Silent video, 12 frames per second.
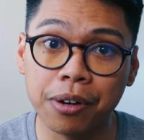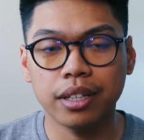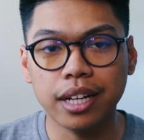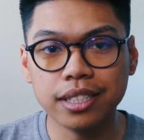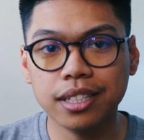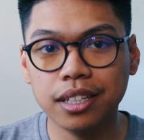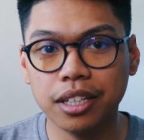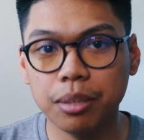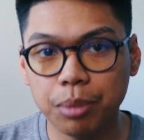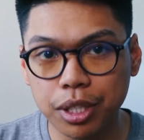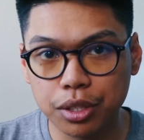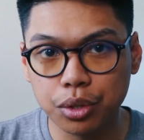And that's gonna lead
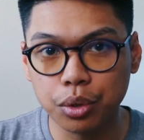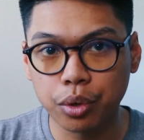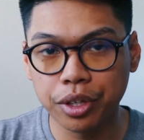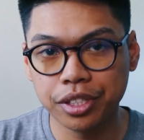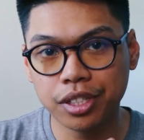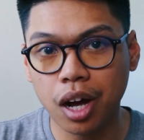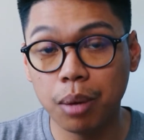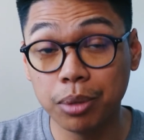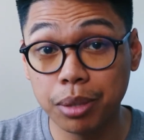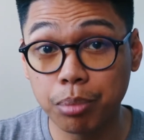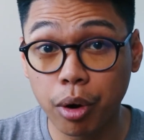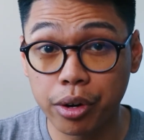me to Chris
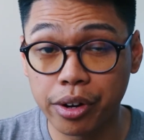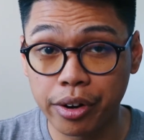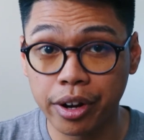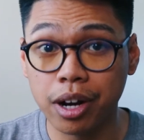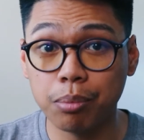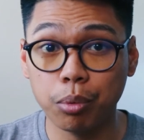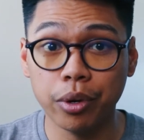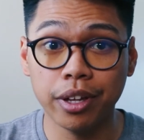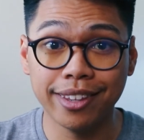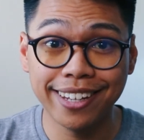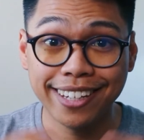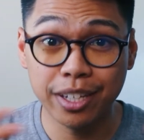Tomlin partnering up
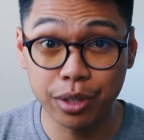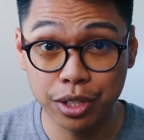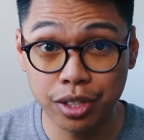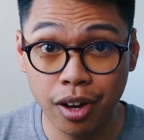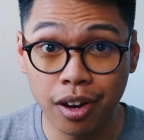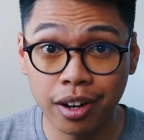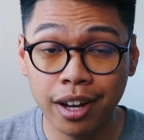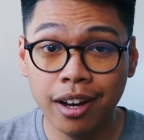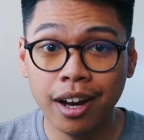with Hillsong.